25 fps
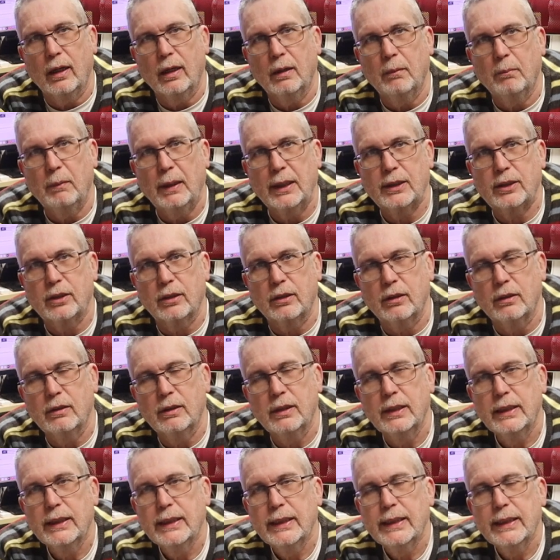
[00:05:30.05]
Meta
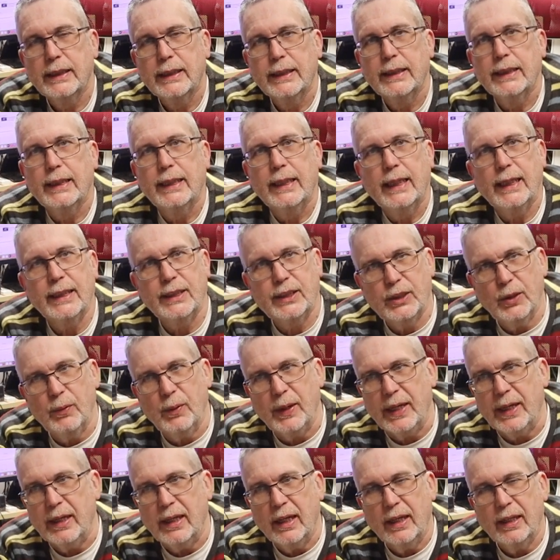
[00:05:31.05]
are doing.